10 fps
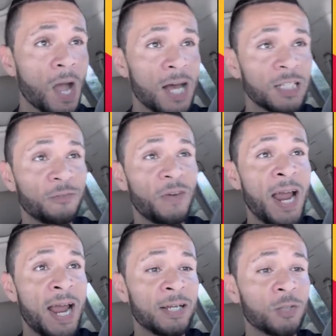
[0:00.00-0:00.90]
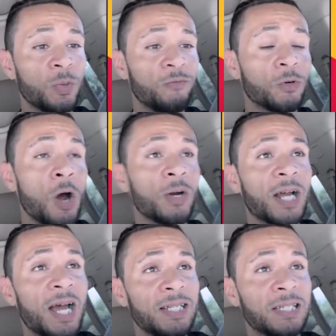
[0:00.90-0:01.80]
us fans we've grown
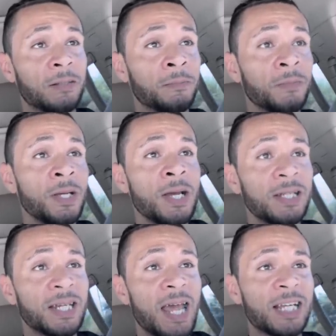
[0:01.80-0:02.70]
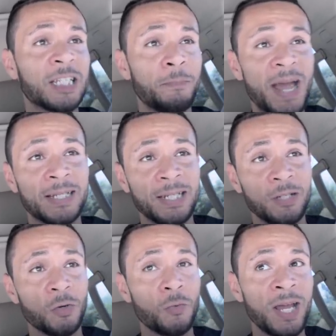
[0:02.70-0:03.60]
accustomed to
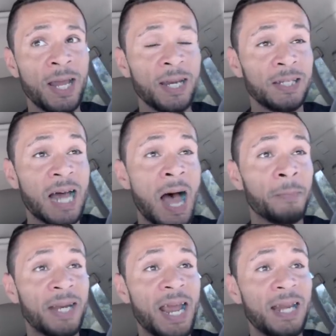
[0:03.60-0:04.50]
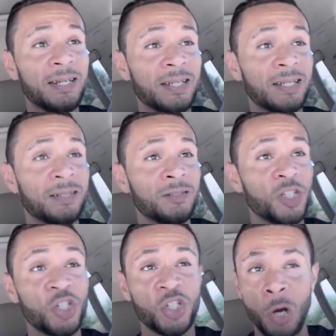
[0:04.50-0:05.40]
expecting to win and dominate and
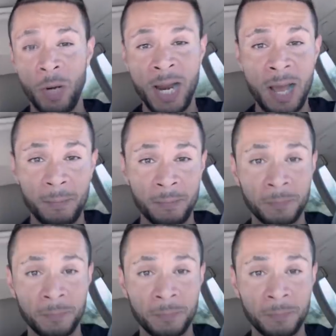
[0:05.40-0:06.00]
just showing up,